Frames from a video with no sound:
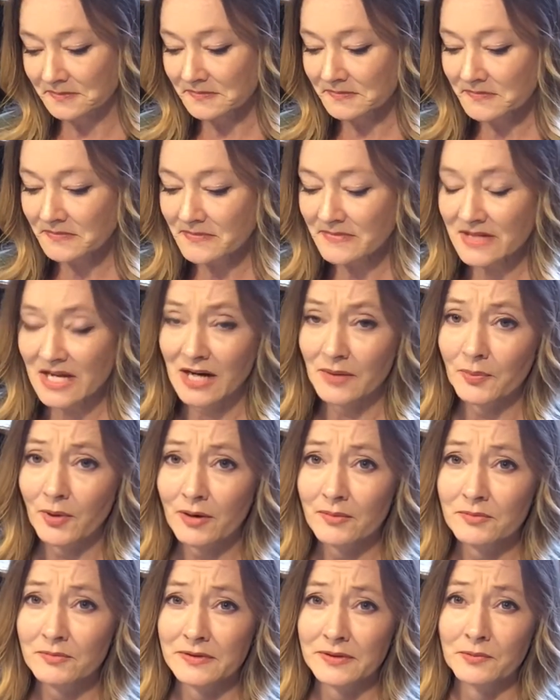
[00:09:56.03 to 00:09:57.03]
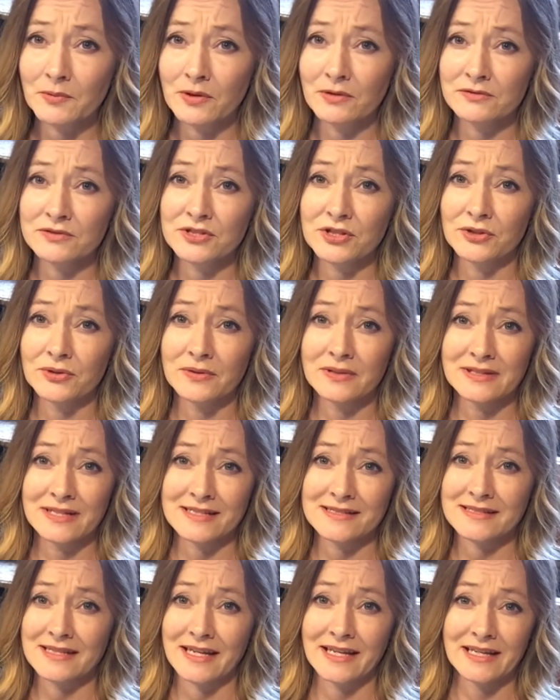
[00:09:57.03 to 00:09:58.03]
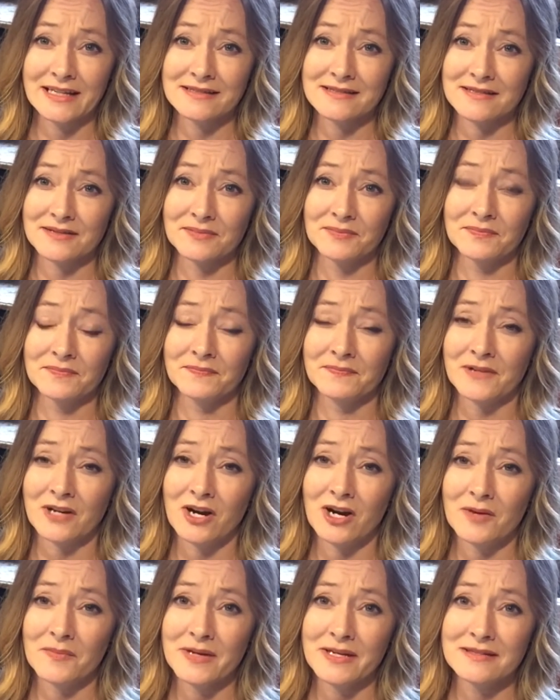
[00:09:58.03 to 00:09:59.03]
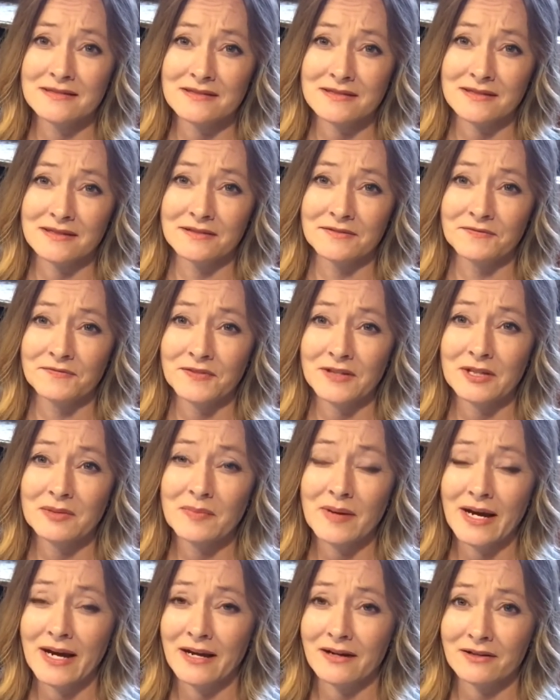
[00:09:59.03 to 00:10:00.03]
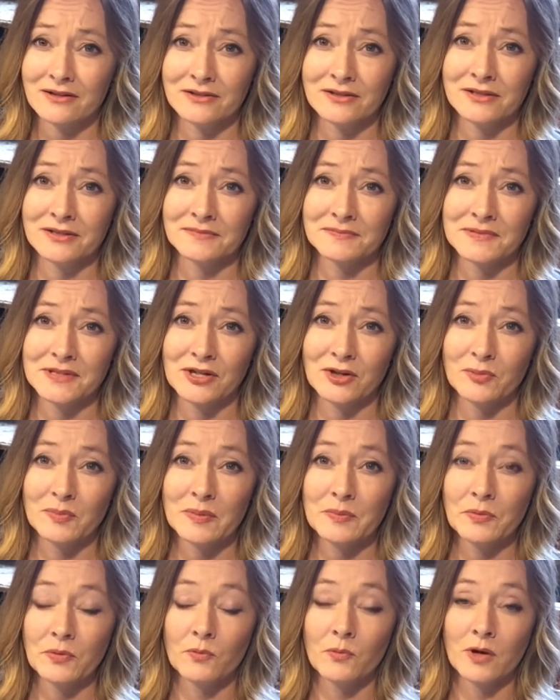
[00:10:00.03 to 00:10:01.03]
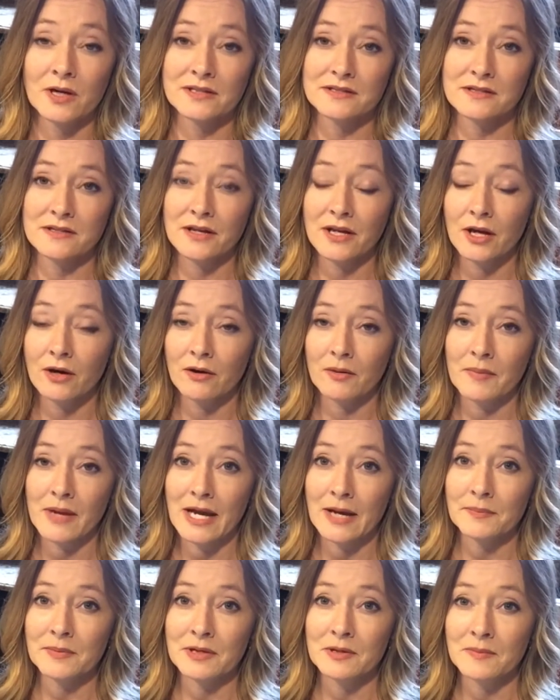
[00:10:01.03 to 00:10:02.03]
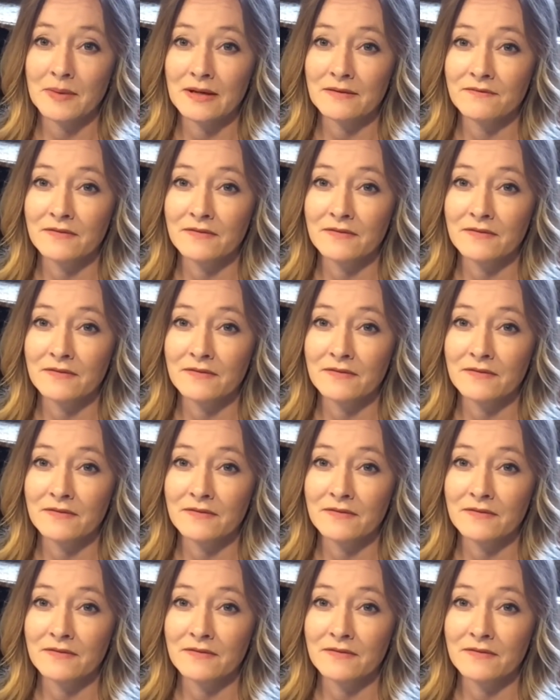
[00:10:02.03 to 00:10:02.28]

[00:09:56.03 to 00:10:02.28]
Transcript: I probably won't do unless I get some comments and feedback, or people want to know. I'm happy to make